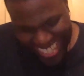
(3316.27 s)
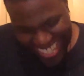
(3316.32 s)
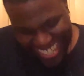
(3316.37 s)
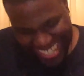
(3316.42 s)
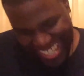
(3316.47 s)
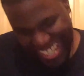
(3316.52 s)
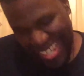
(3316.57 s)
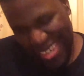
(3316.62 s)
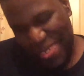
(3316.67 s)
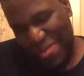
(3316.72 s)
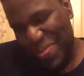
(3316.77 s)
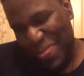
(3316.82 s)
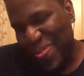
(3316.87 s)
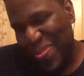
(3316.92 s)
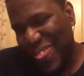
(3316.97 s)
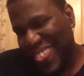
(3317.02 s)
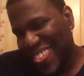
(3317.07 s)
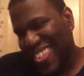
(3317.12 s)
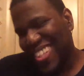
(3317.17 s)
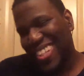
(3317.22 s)
Yep,
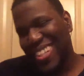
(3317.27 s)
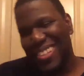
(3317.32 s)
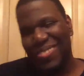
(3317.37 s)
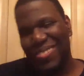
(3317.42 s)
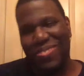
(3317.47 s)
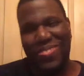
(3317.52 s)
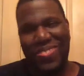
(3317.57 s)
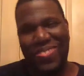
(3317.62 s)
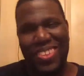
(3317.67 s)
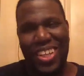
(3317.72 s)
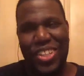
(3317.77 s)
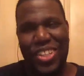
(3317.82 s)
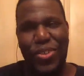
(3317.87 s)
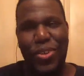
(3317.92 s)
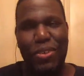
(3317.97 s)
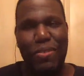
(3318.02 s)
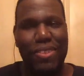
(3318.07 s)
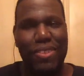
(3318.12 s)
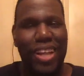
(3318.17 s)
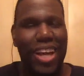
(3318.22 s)
get you on
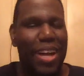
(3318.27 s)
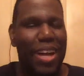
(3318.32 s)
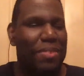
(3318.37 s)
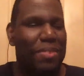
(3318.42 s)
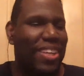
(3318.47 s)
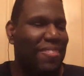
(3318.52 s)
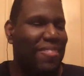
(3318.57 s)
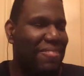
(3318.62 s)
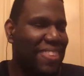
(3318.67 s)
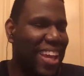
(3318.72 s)
the fly, man.